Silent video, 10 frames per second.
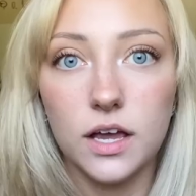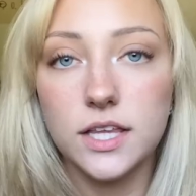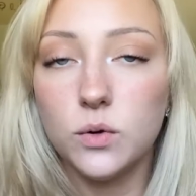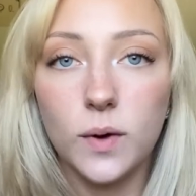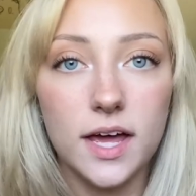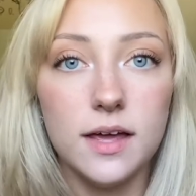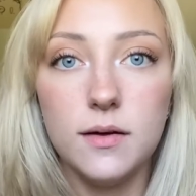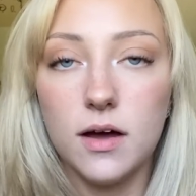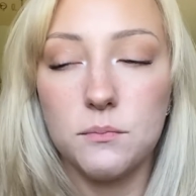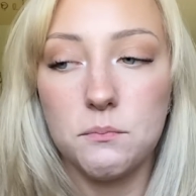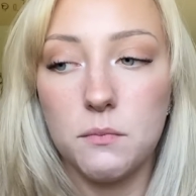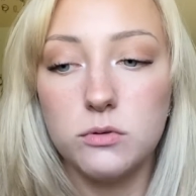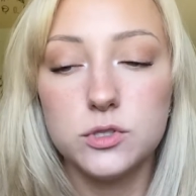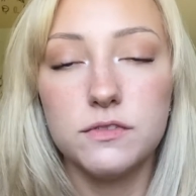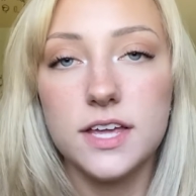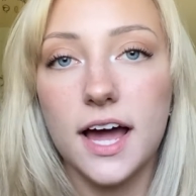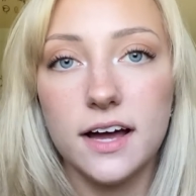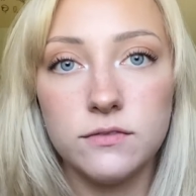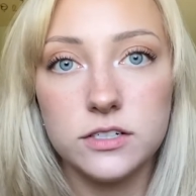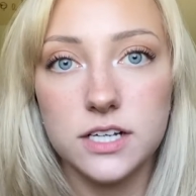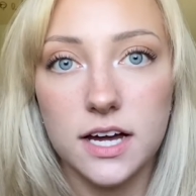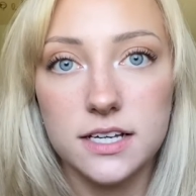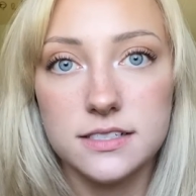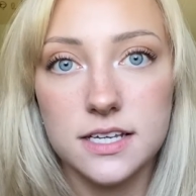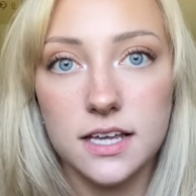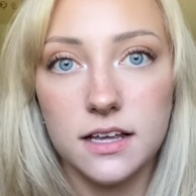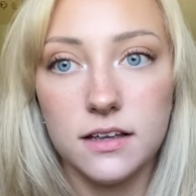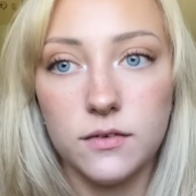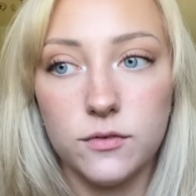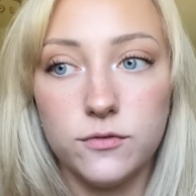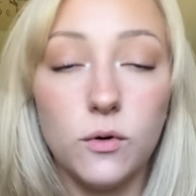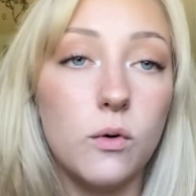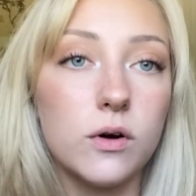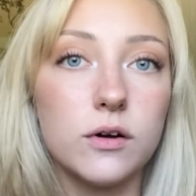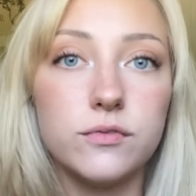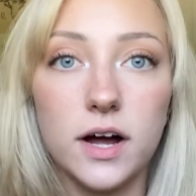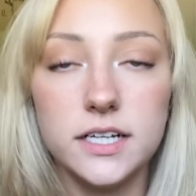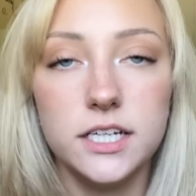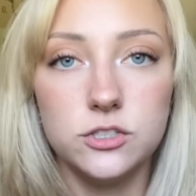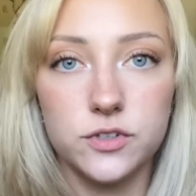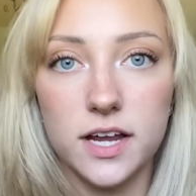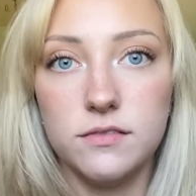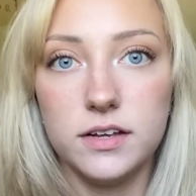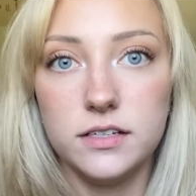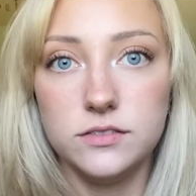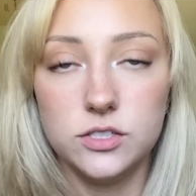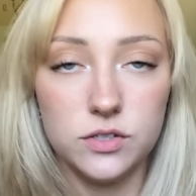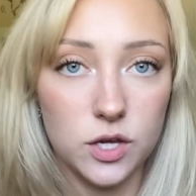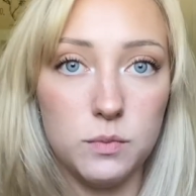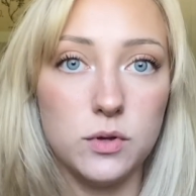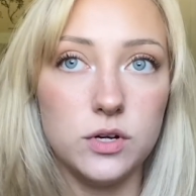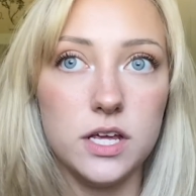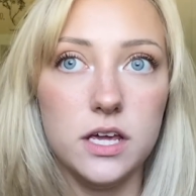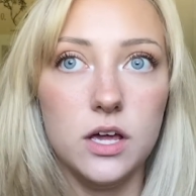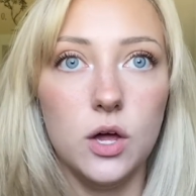Anyway, most of the advertising for finding Draven to the community